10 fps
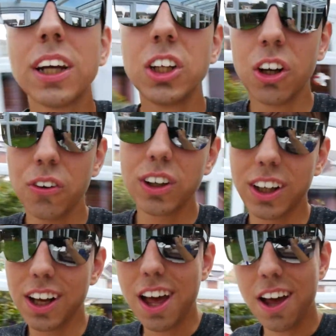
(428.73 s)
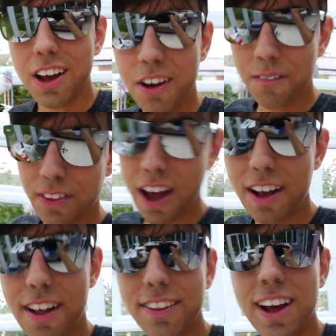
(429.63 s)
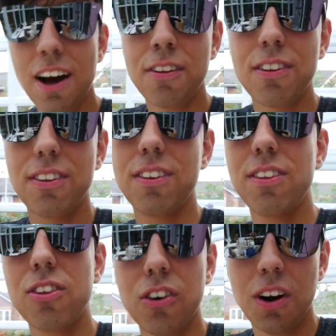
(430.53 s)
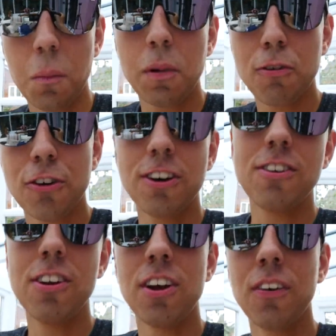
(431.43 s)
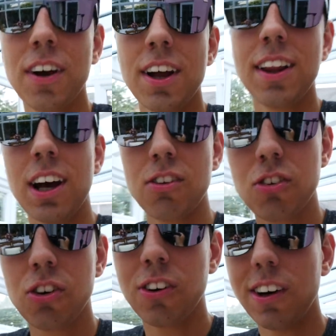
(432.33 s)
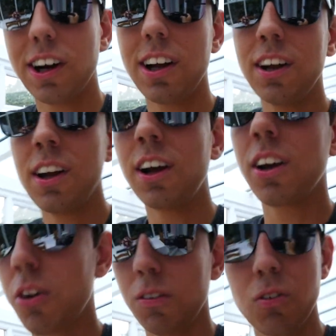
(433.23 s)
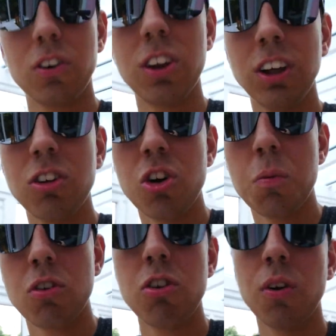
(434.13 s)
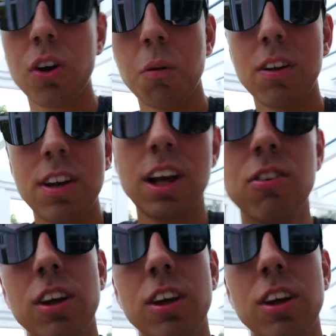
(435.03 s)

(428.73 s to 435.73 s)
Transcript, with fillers: joke um, that, that I thought it'd be fun to do, that I saw uh, a couple of other YouTubers do a couple of days